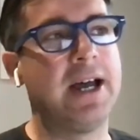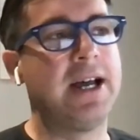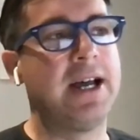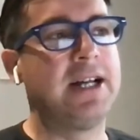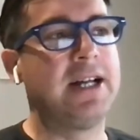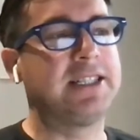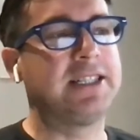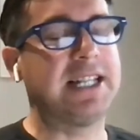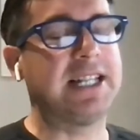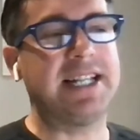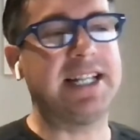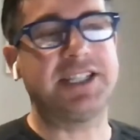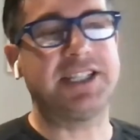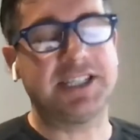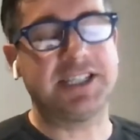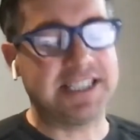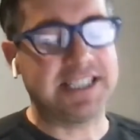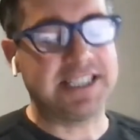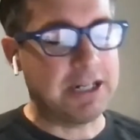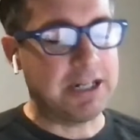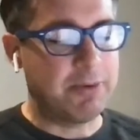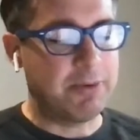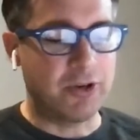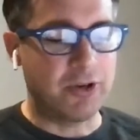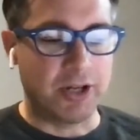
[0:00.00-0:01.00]
So let's just say
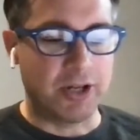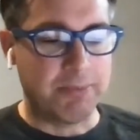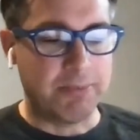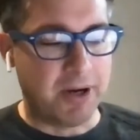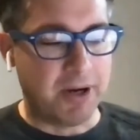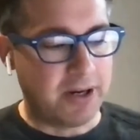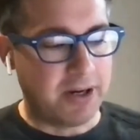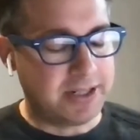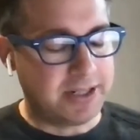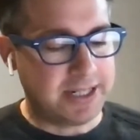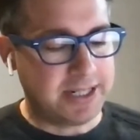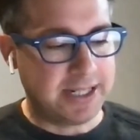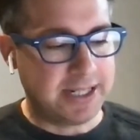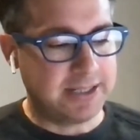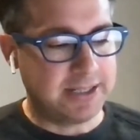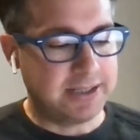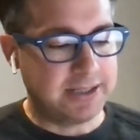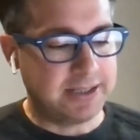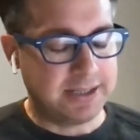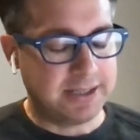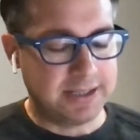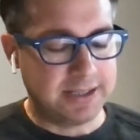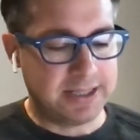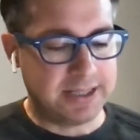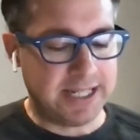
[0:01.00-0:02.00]
we've got a marketing
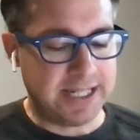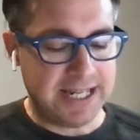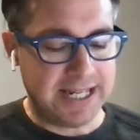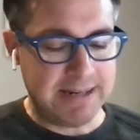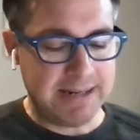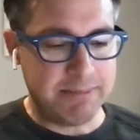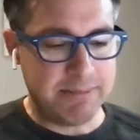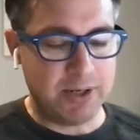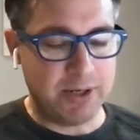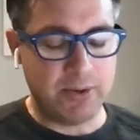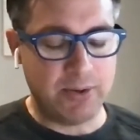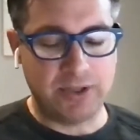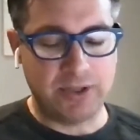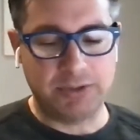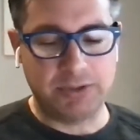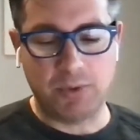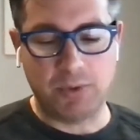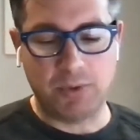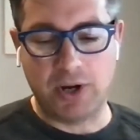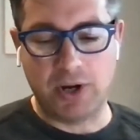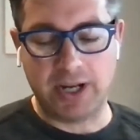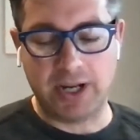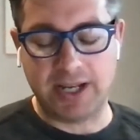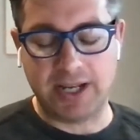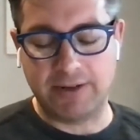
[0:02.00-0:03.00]
team who is
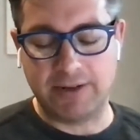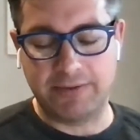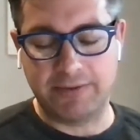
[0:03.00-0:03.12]
working